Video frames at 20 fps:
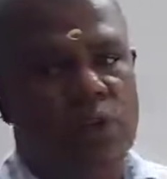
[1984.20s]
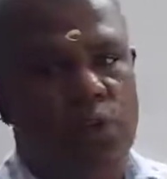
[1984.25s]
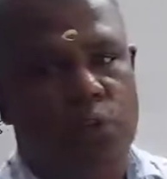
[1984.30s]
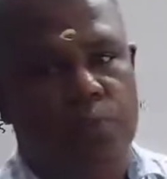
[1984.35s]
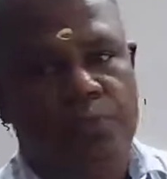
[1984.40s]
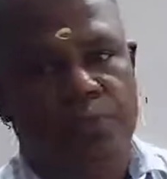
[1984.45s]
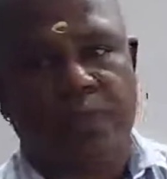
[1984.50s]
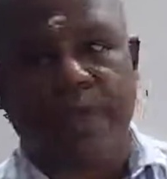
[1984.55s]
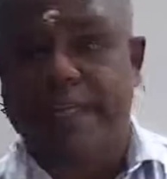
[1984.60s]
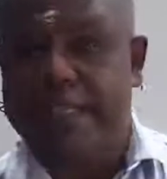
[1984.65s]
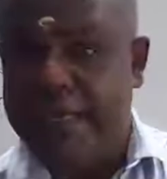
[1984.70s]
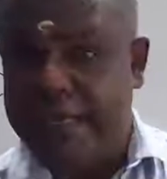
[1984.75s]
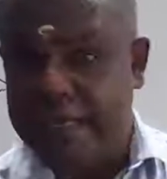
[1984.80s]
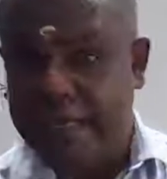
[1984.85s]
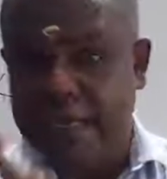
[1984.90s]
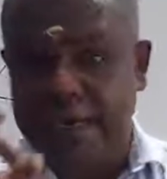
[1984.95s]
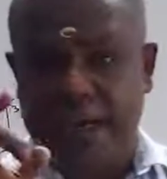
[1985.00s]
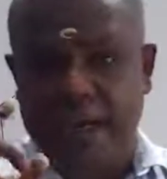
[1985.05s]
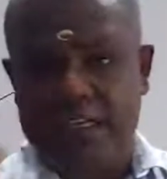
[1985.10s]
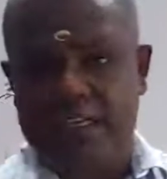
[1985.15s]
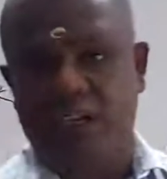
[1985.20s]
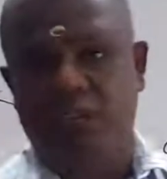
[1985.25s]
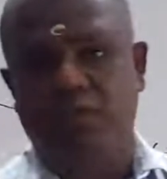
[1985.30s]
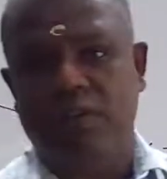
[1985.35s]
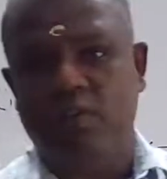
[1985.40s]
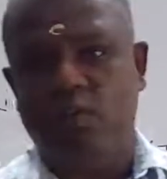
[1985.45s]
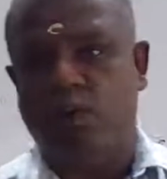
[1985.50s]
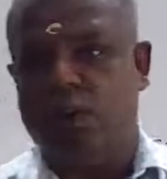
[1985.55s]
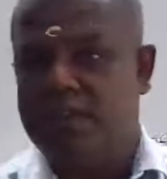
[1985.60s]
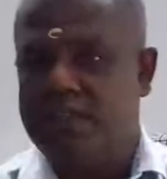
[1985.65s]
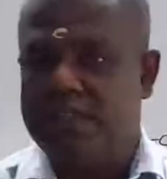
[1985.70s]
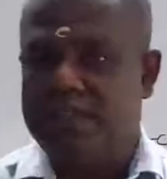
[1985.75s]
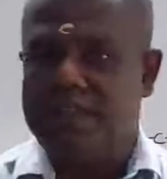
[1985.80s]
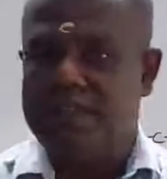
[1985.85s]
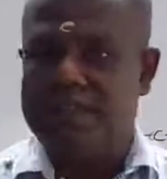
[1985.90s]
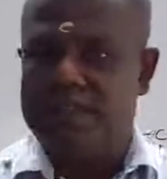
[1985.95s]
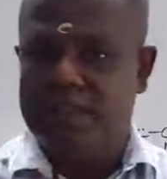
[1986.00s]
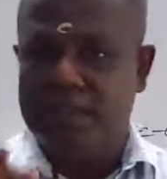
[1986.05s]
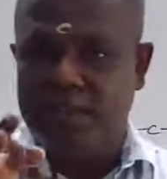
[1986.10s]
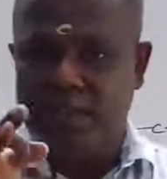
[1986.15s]
group, and that connection when once it
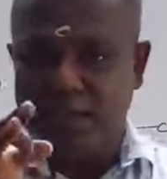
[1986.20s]
is